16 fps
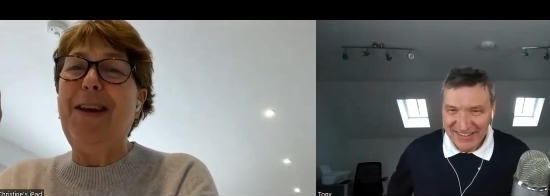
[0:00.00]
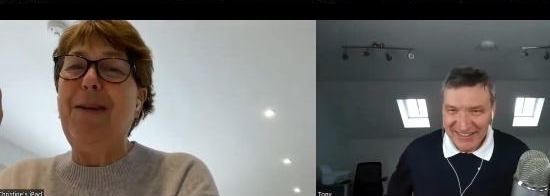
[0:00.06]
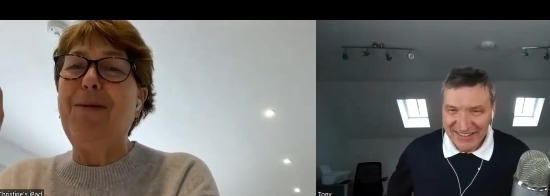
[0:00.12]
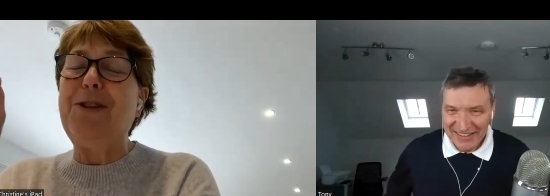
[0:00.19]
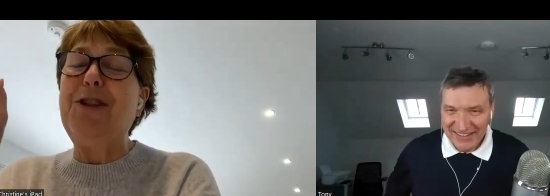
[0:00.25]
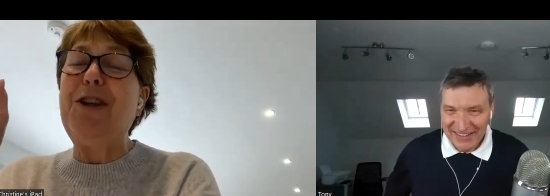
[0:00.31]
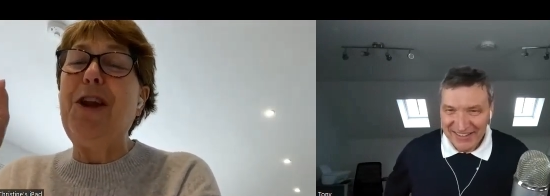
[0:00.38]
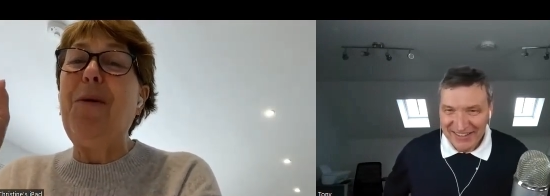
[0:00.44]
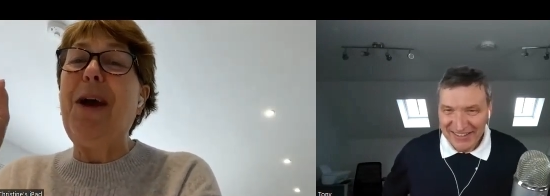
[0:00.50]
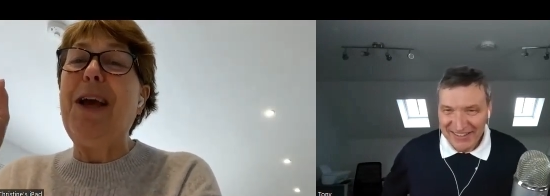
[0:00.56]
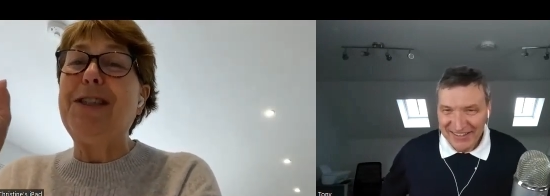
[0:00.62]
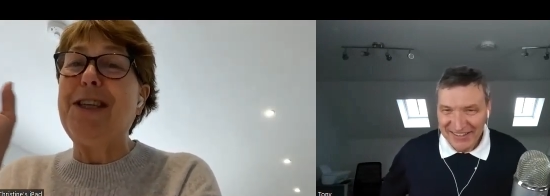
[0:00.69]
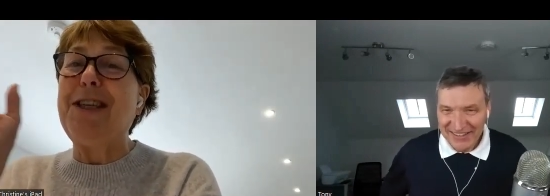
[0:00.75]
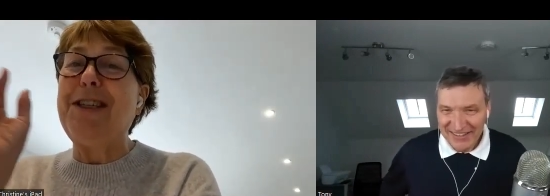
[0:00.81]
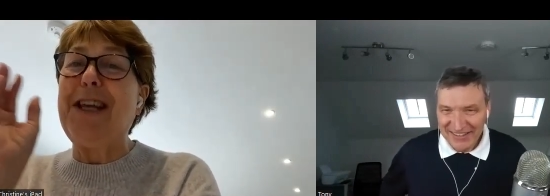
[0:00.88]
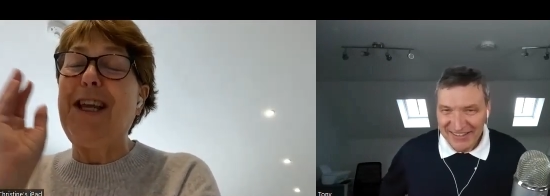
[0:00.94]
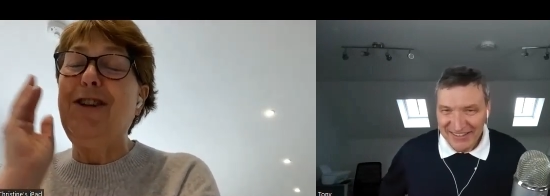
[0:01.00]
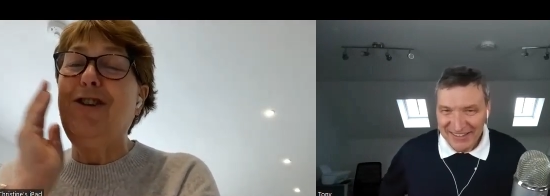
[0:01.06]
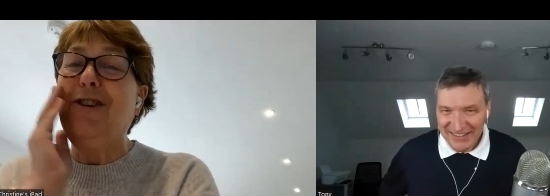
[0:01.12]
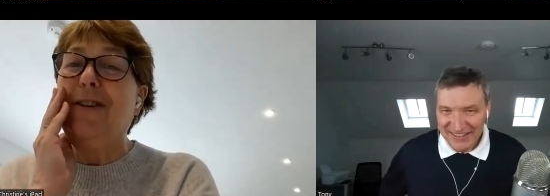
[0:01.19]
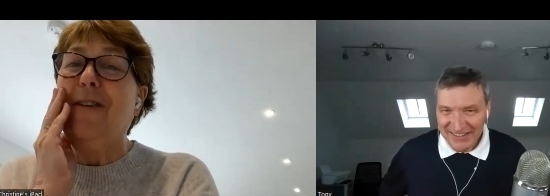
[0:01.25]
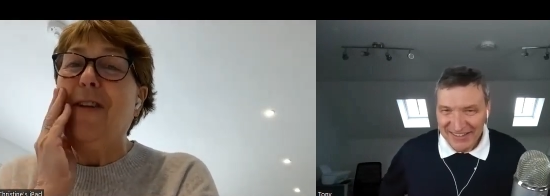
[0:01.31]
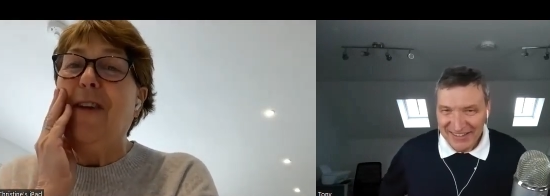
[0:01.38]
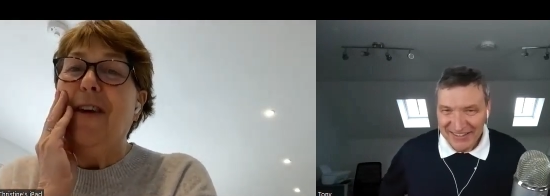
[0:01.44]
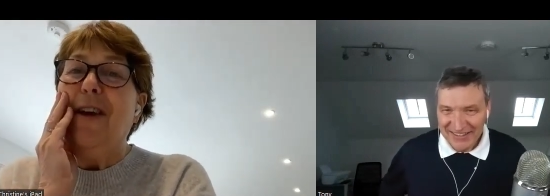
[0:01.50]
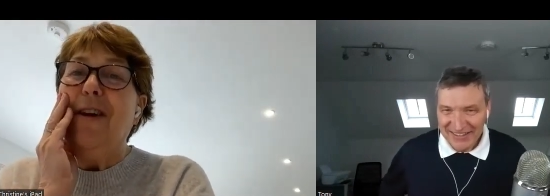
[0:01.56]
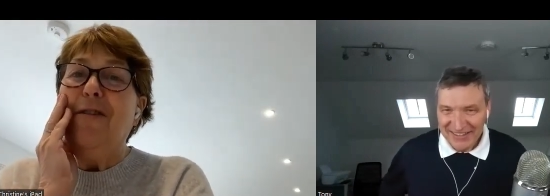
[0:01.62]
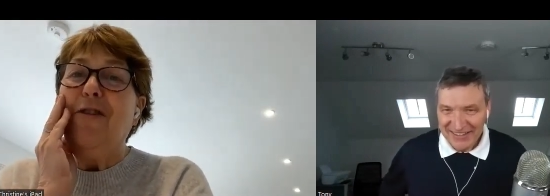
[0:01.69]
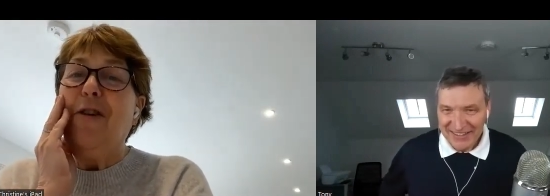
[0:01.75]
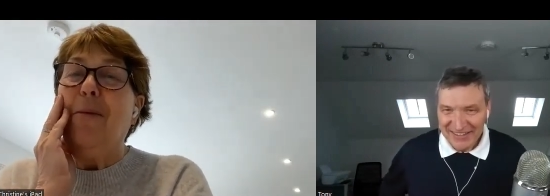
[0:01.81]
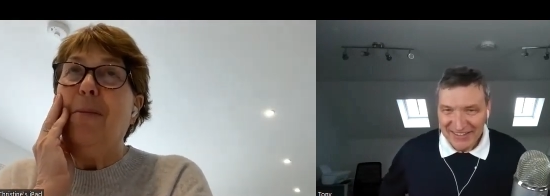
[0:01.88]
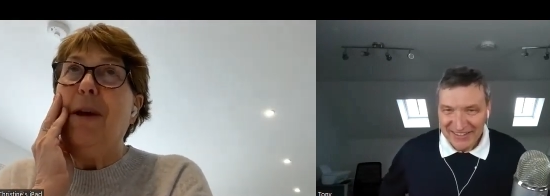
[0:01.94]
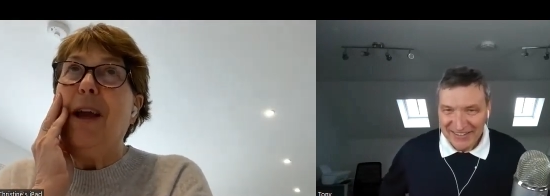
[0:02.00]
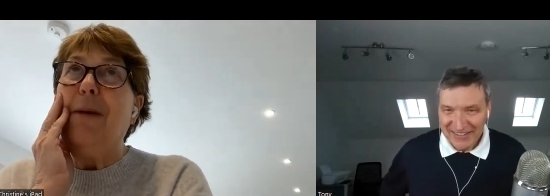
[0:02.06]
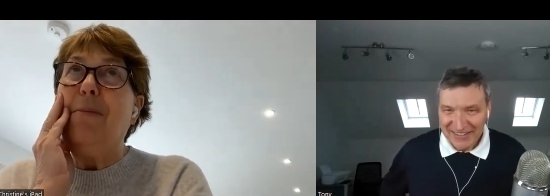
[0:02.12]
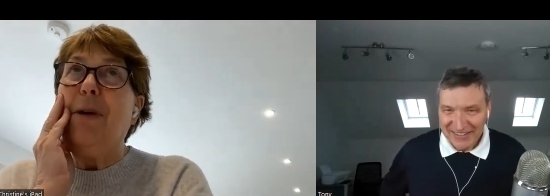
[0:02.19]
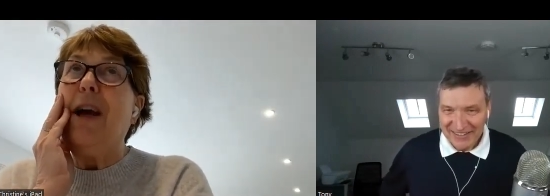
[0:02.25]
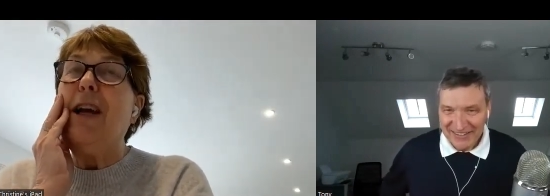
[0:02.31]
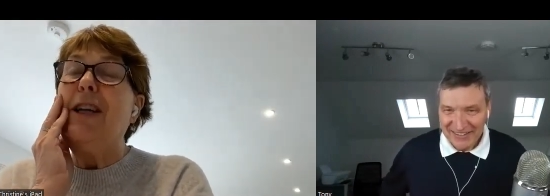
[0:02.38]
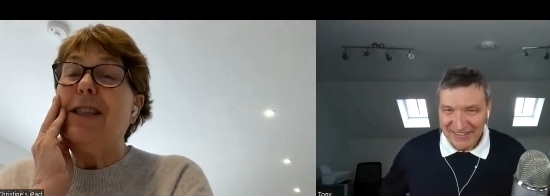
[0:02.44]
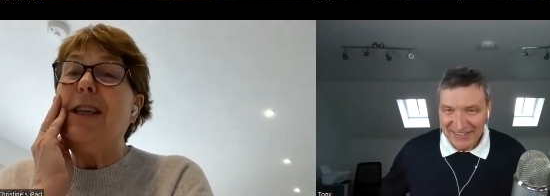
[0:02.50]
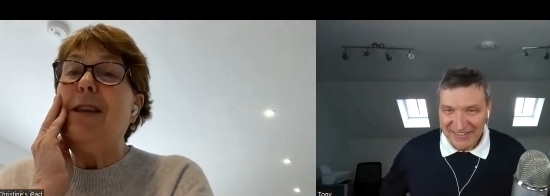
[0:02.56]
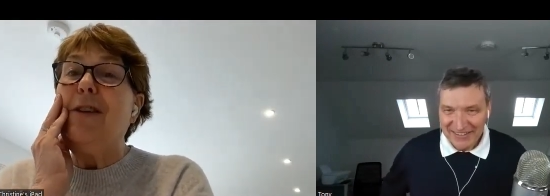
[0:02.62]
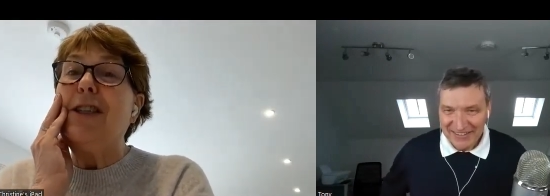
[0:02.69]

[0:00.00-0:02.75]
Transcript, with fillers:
Speaker 1: And there was no hesitation from me because the,